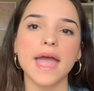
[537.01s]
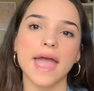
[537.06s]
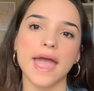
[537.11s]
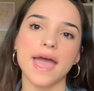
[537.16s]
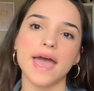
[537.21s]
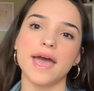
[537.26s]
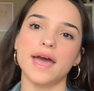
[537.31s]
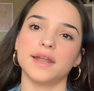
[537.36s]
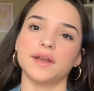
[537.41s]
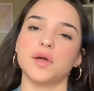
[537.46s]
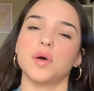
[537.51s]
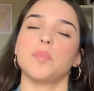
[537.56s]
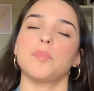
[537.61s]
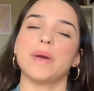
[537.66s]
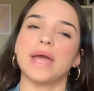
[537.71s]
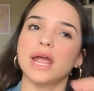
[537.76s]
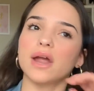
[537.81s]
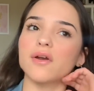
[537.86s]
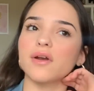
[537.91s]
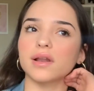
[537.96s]
And
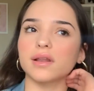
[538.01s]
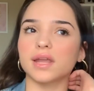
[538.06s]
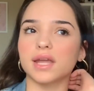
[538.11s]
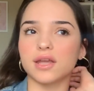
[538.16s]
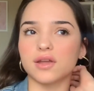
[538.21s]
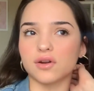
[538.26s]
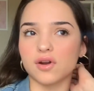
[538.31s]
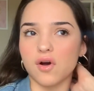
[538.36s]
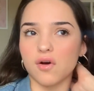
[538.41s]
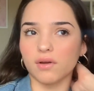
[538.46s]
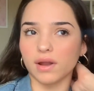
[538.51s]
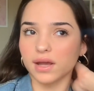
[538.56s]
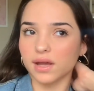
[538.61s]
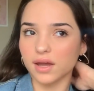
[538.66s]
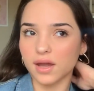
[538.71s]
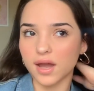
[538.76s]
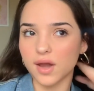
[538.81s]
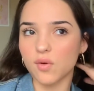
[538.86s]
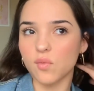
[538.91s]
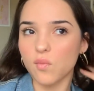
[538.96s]
apparently, you know, like
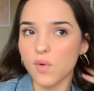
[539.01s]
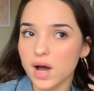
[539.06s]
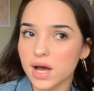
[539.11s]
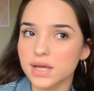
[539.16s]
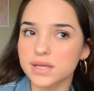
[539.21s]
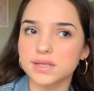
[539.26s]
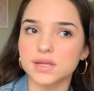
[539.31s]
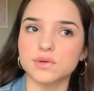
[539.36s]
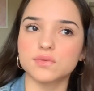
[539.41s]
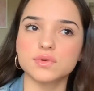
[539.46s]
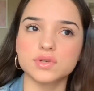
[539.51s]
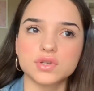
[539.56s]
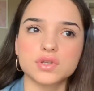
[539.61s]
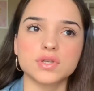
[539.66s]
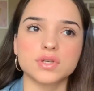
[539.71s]
it was